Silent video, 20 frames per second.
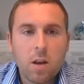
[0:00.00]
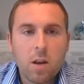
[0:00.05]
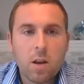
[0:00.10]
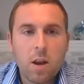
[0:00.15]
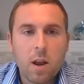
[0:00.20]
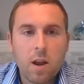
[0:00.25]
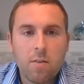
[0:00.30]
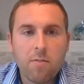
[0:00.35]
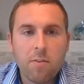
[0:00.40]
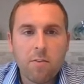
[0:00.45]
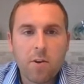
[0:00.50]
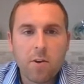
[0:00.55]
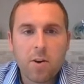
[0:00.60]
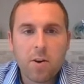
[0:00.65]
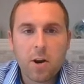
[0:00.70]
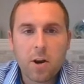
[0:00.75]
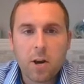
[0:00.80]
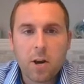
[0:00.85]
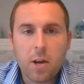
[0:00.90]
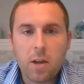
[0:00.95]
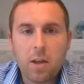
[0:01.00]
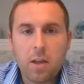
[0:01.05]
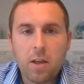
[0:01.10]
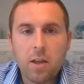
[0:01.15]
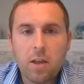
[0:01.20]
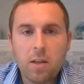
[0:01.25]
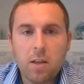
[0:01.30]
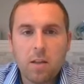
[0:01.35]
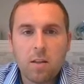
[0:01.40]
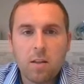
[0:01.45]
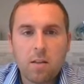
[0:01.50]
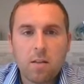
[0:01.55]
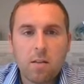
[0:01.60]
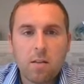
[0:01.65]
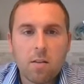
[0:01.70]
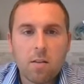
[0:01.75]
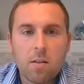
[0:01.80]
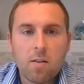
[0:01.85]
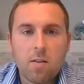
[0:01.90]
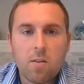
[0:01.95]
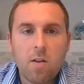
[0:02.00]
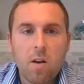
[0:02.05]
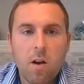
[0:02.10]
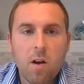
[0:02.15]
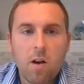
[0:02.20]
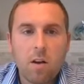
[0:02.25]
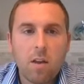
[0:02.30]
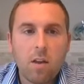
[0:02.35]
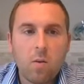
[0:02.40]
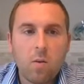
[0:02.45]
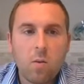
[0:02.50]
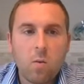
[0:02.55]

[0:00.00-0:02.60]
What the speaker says: never eat soggy